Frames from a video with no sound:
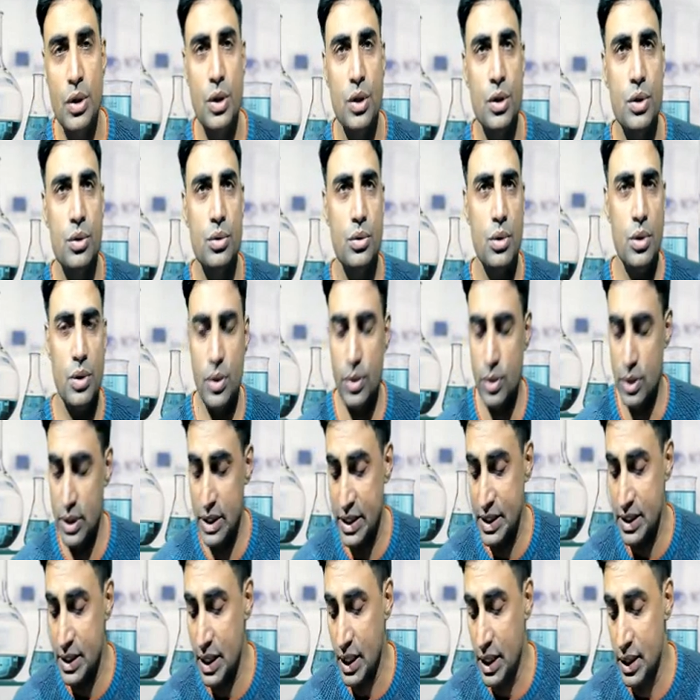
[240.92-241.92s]
So
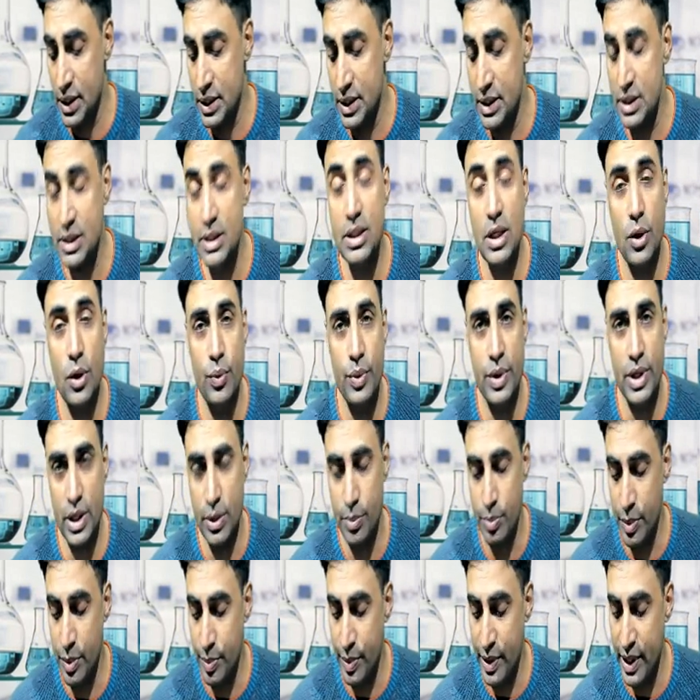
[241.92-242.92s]
this is how we can
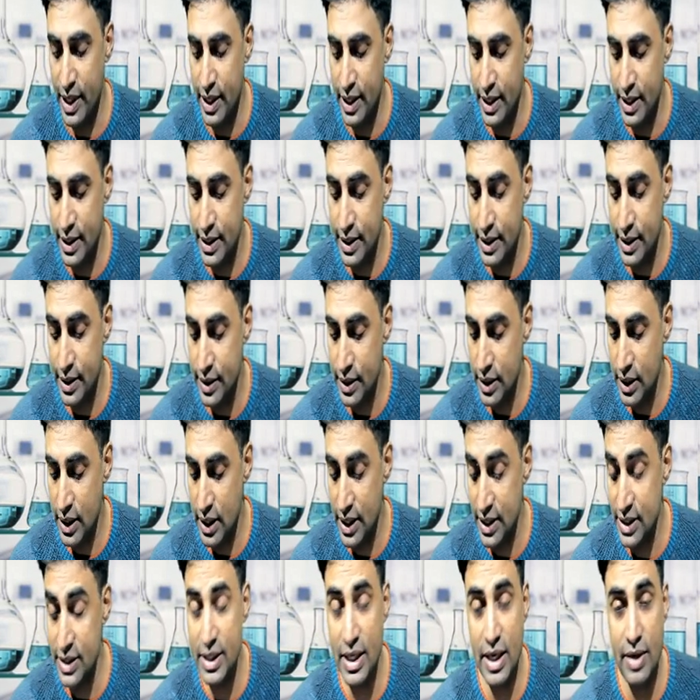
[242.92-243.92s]
prepare it. Let
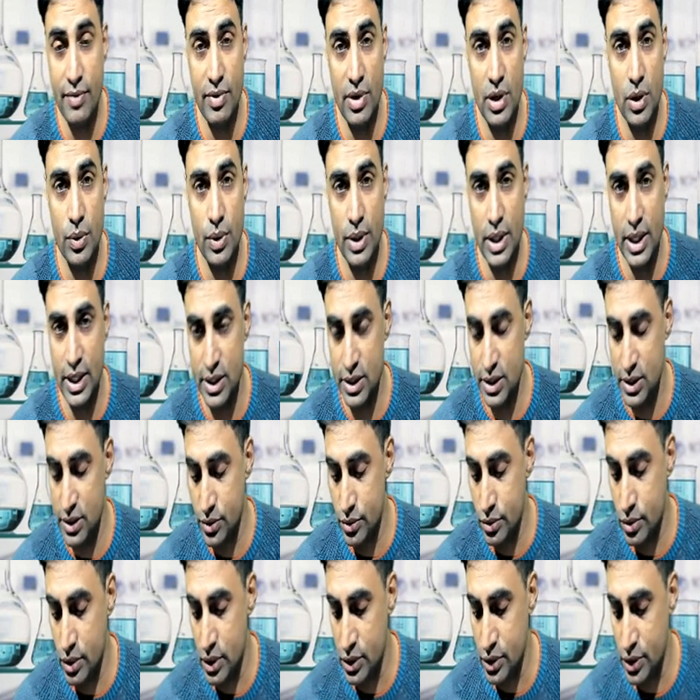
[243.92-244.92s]
us have a look at the
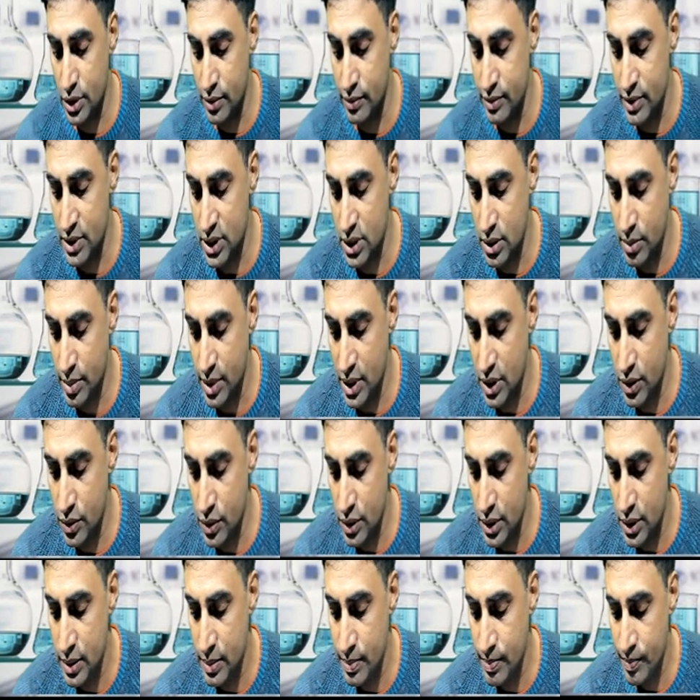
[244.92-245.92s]
structure of this compound.
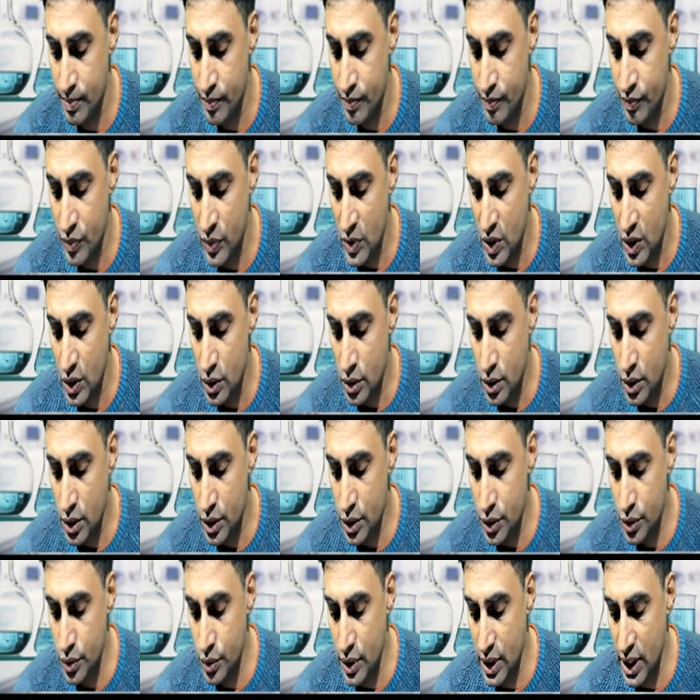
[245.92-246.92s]

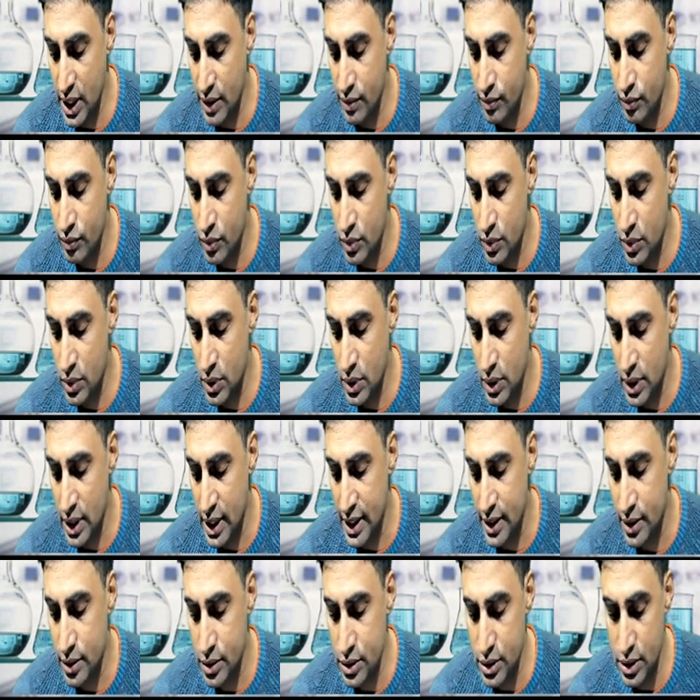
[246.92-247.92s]
You have
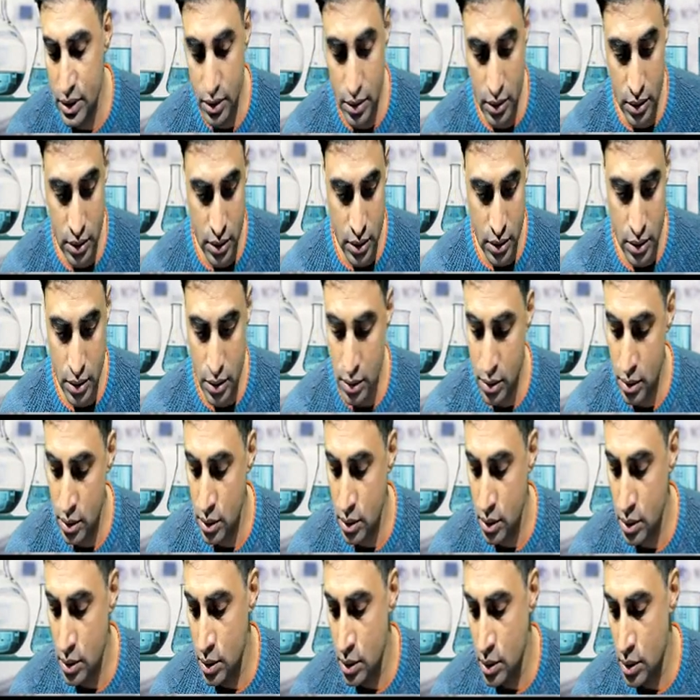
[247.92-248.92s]
nitrogen,
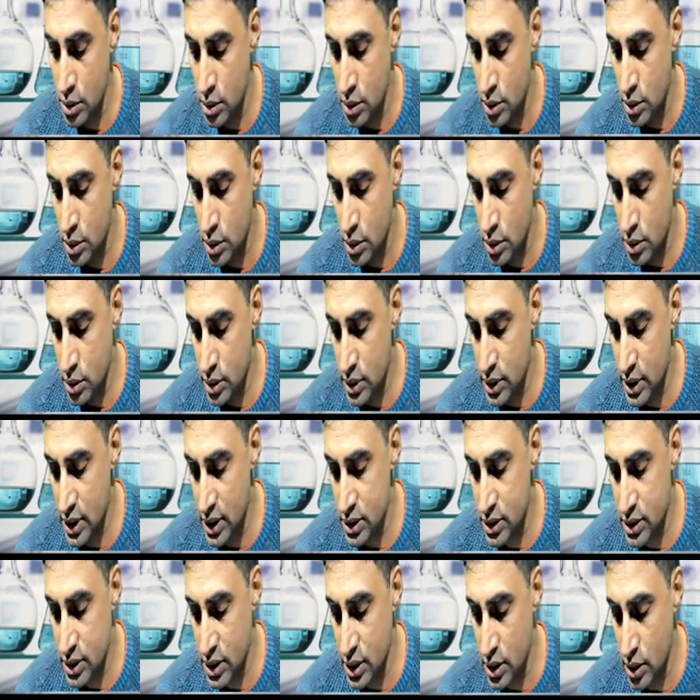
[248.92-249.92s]
then
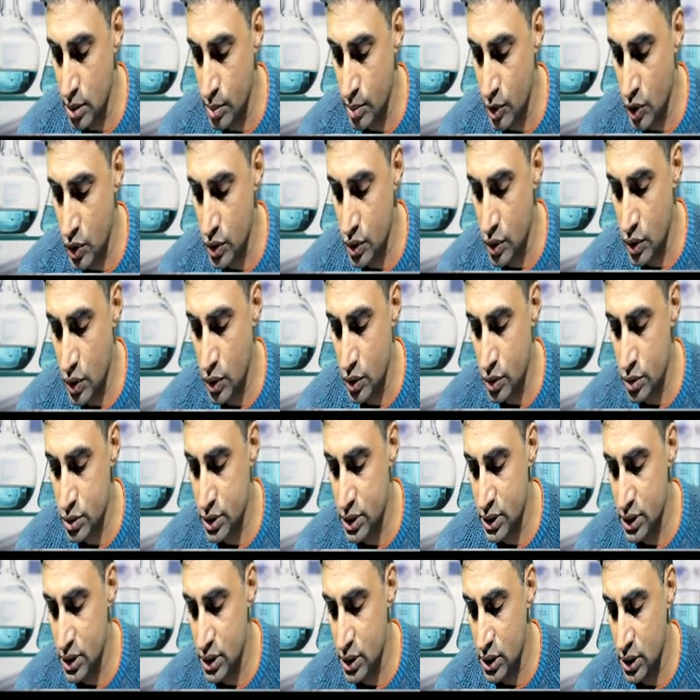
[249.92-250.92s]
single bond
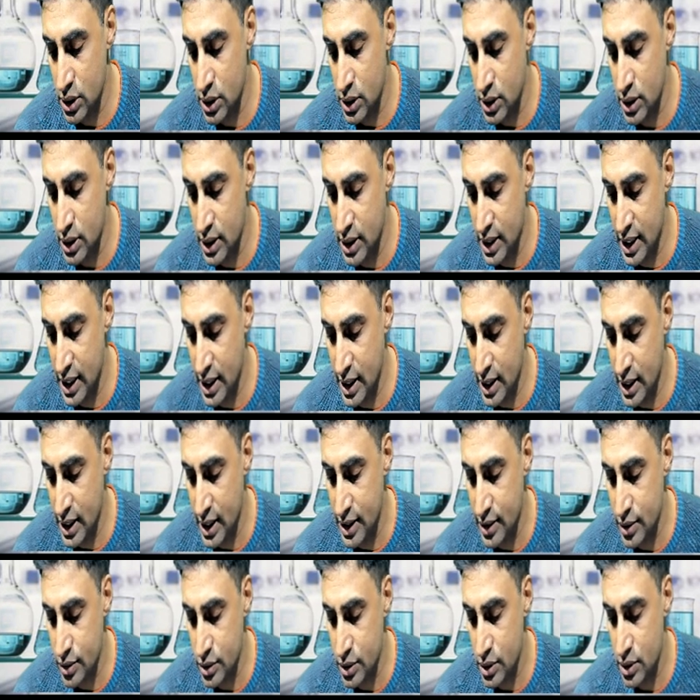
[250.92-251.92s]
oxygen, then
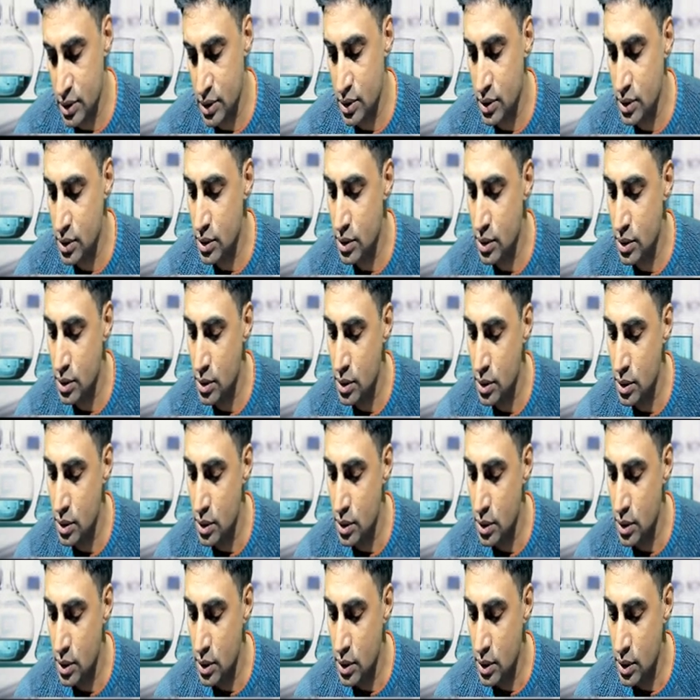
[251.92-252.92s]
nitrogen.
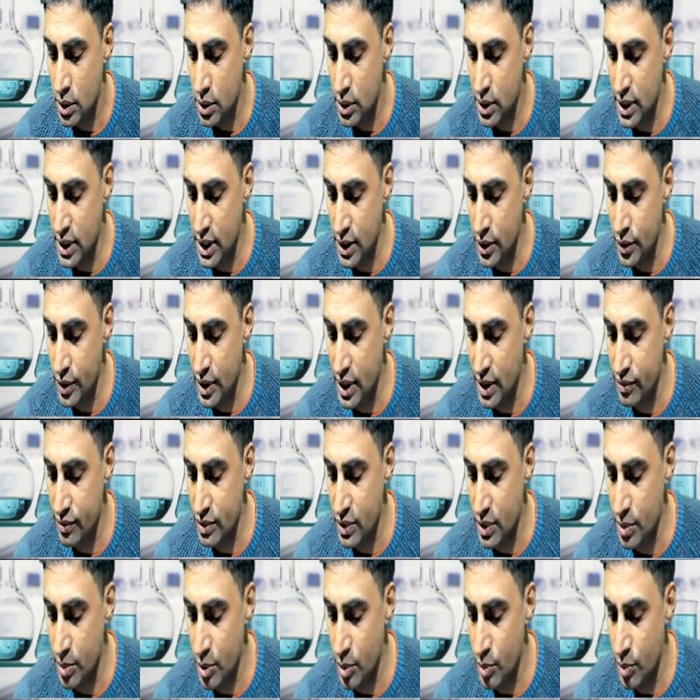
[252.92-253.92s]
Then you have
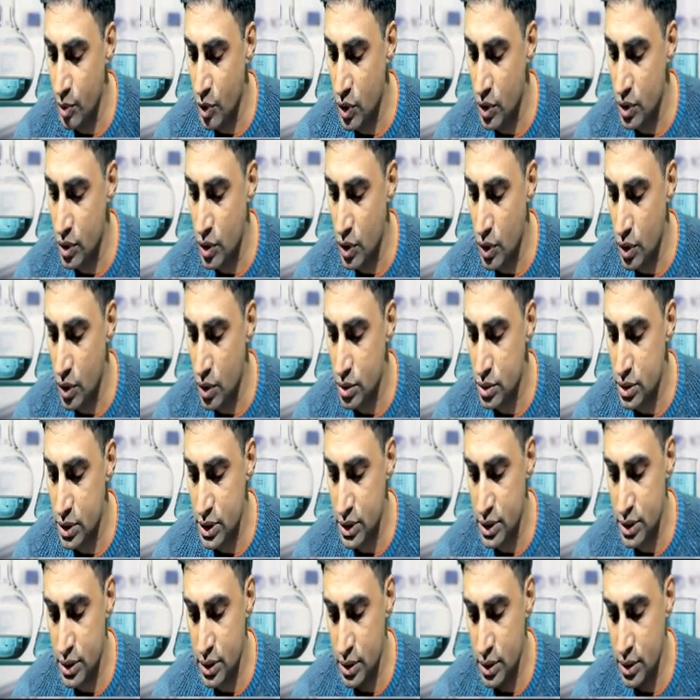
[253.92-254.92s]
double bond
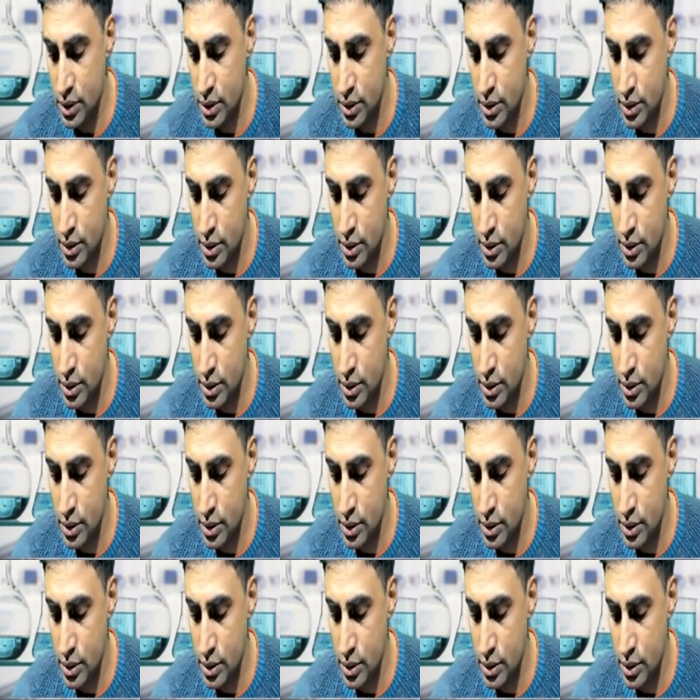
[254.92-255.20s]
oxygen